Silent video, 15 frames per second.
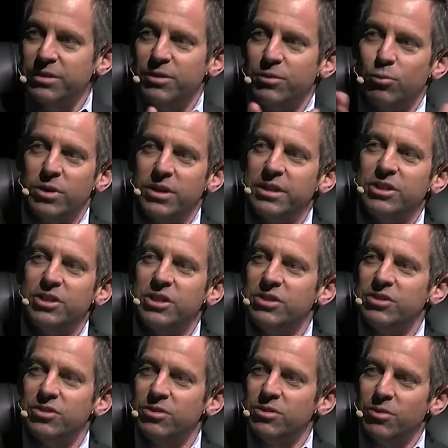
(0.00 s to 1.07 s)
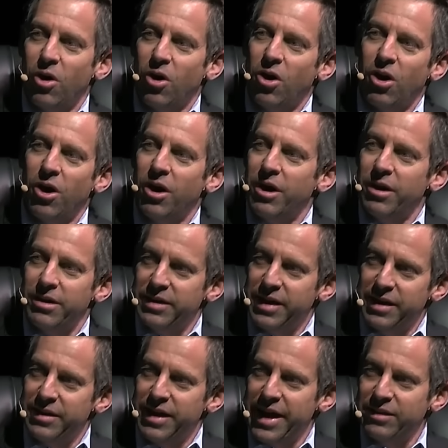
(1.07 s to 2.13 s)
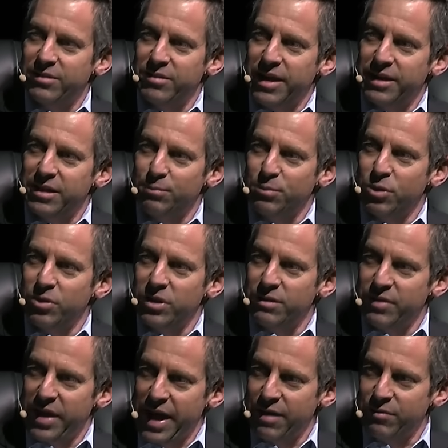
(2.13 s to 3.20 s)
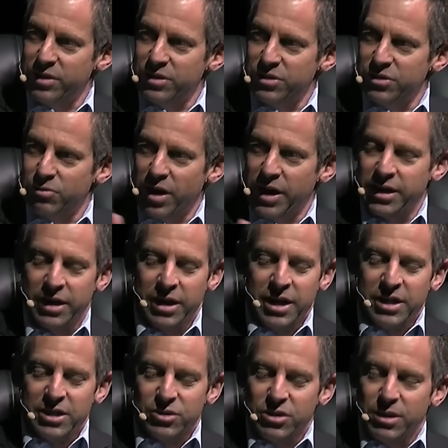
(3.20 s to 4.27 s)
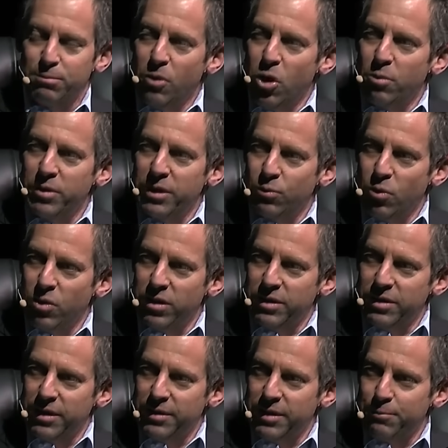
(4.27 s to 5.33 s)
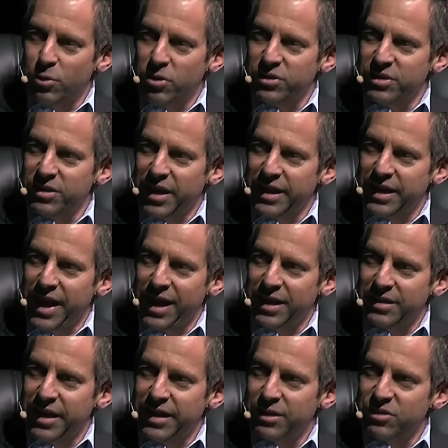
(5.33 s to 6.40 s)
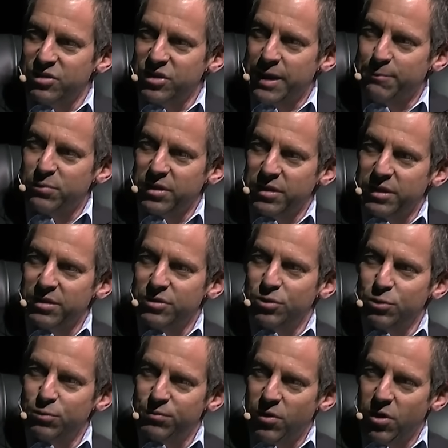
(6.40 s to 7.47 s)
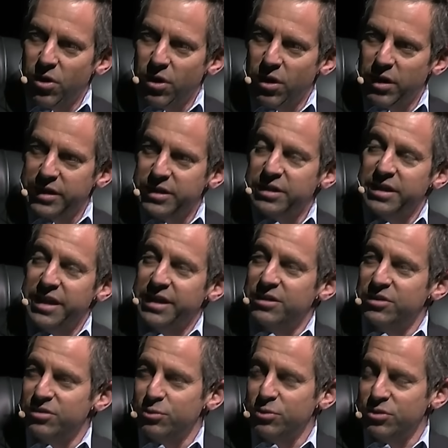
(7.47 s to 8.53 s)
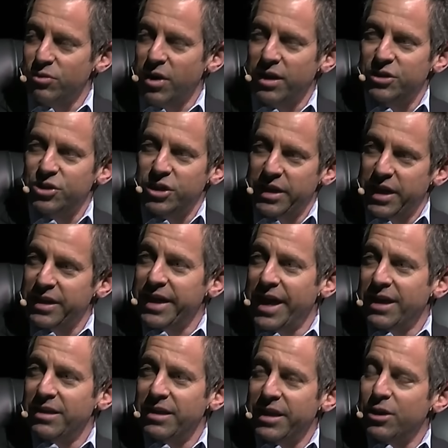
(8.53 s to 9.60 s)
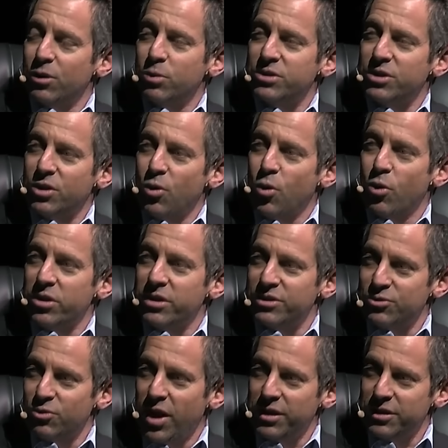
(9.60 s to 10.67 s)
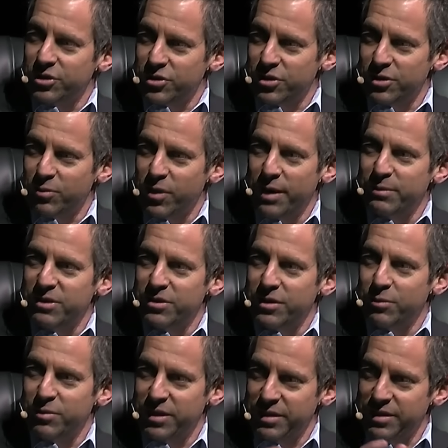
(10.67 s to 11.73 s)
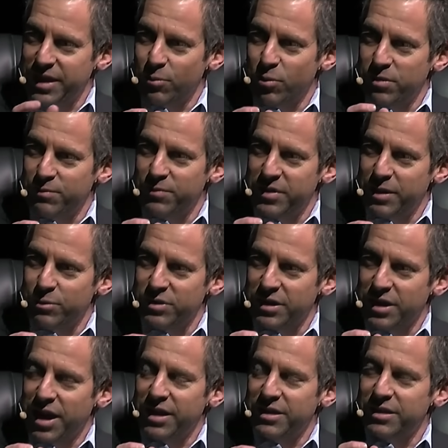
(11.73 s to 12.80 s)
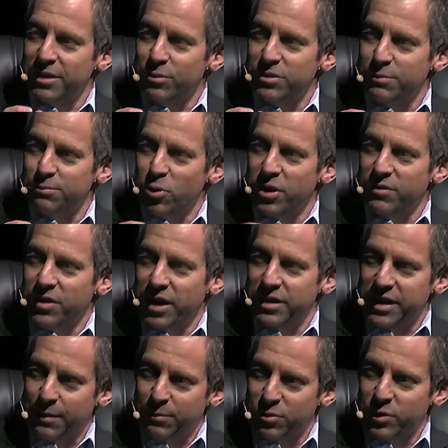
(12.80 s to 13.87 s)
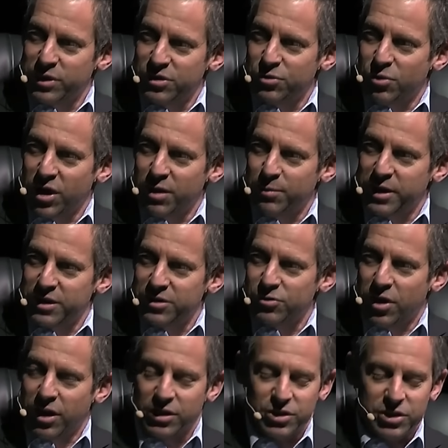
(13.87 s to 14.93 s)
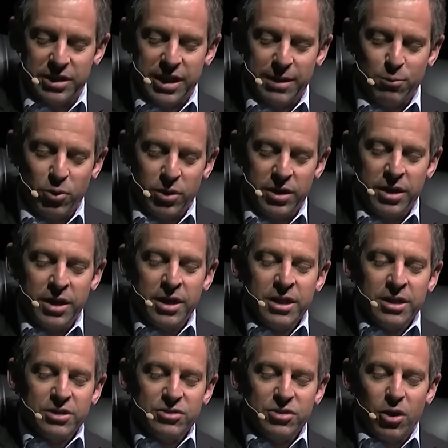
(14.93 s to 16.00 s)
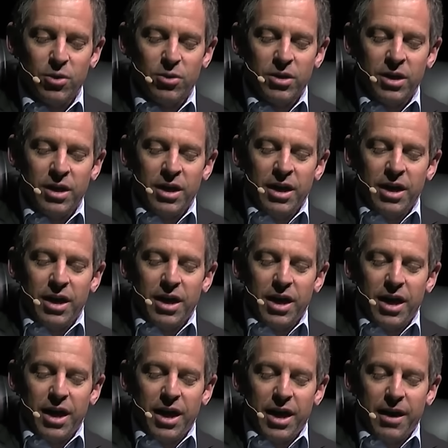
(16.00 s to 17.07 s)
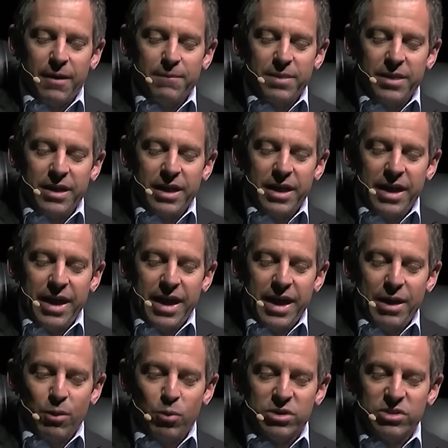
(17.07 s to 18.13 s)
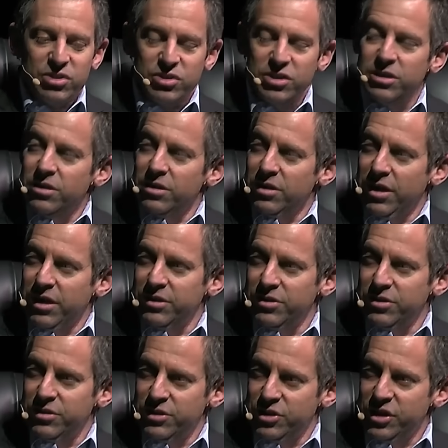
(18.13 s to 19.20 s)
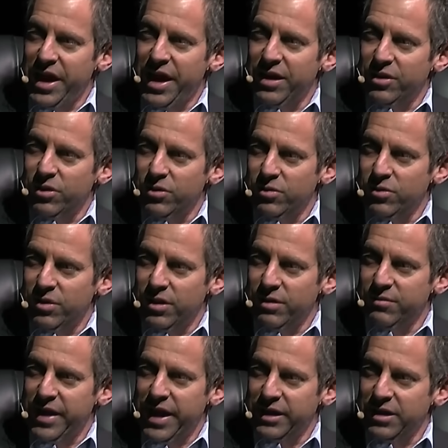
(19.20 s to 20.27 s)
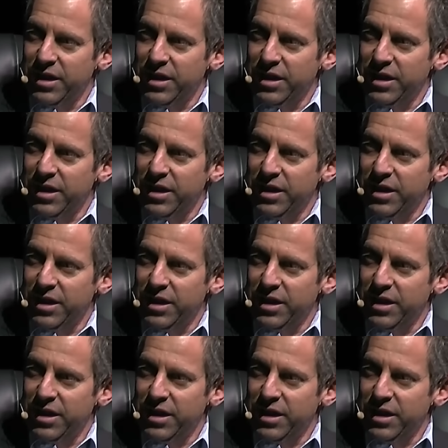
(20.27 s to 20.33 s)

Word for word: the religious awe at the beauty of the heavens, right? So the moment a person like Galileo stepped a little too far, and to connect this to astrology again, Galileo was a court astrologer, right? I mean, so they, they, were there was a con, there was a point of contact between astronomy and astrology at that point. So uh, we're still under the shadow of that